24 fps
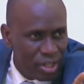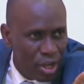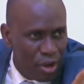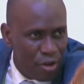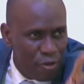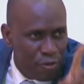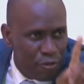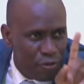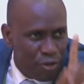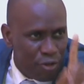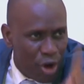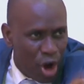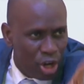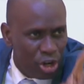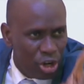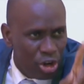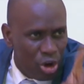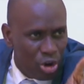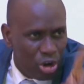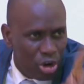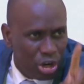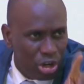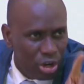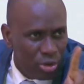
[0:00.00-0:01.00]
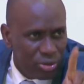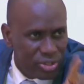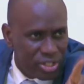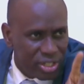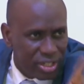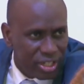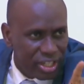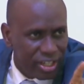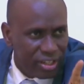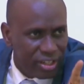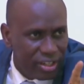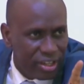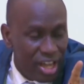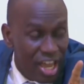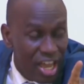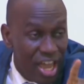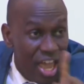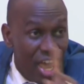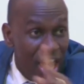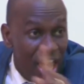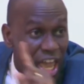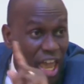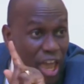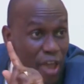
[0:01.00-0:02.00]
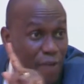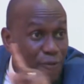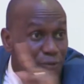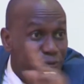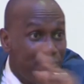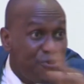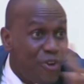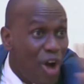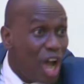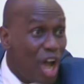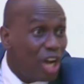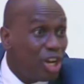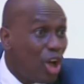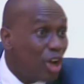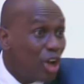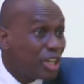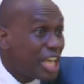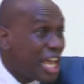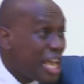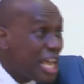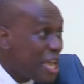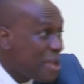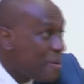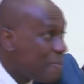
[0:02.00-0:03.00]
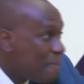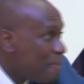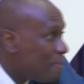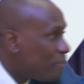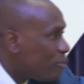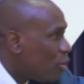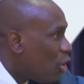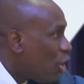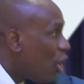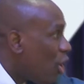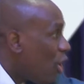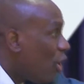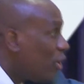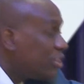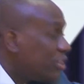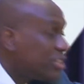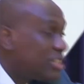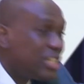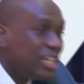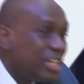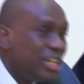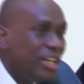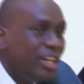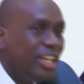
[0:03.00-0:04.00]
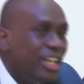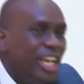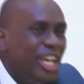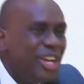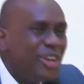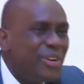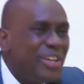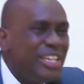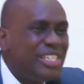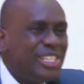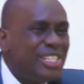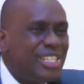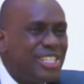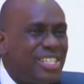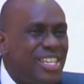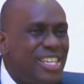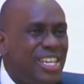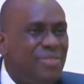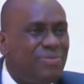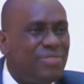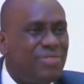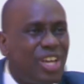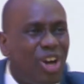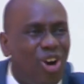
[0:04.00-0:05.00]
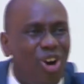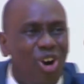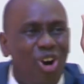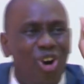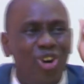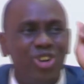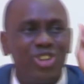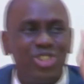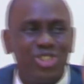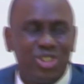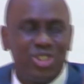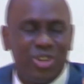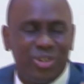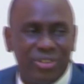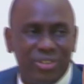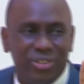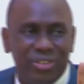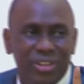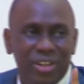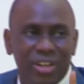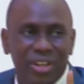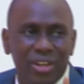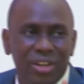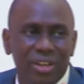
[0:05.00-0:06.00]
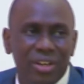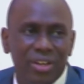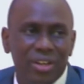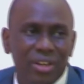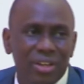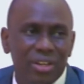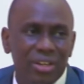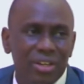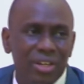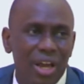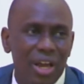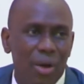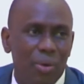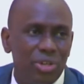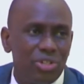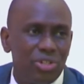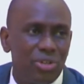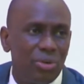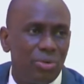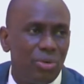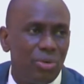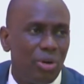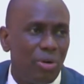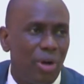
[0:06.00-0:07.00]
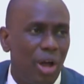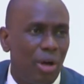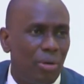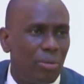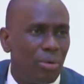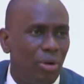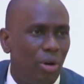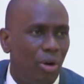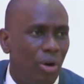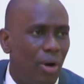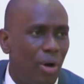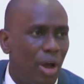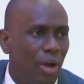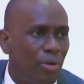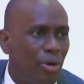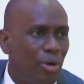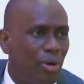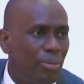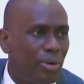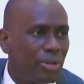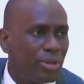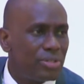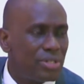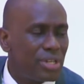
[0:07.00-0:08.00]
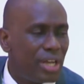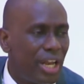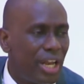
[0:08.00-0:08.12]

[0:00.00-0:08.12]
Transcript: Follow closely. He followed him until he received the unction that was on Oral, Robert's